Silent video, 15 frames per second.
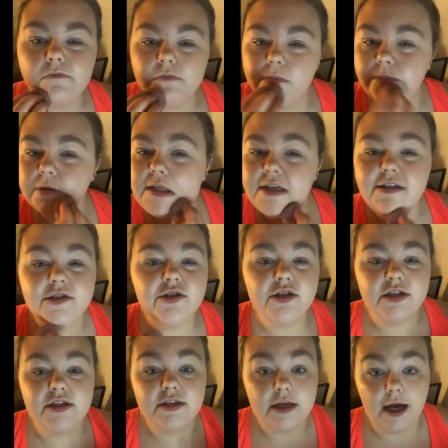please
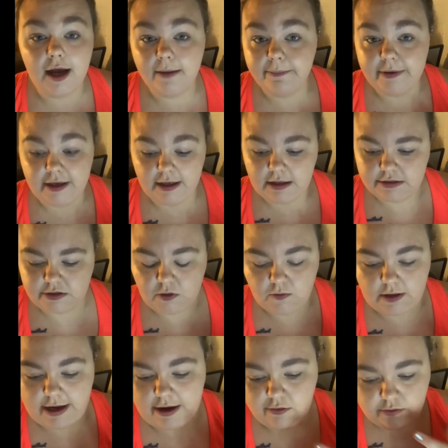just stop being so
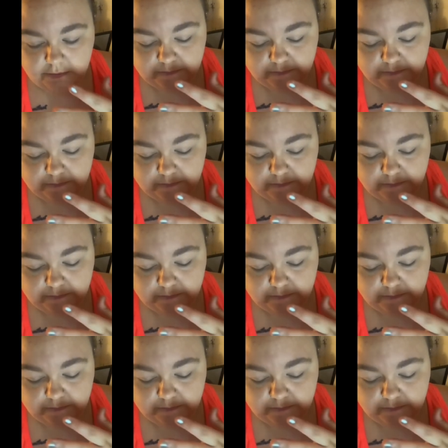loud.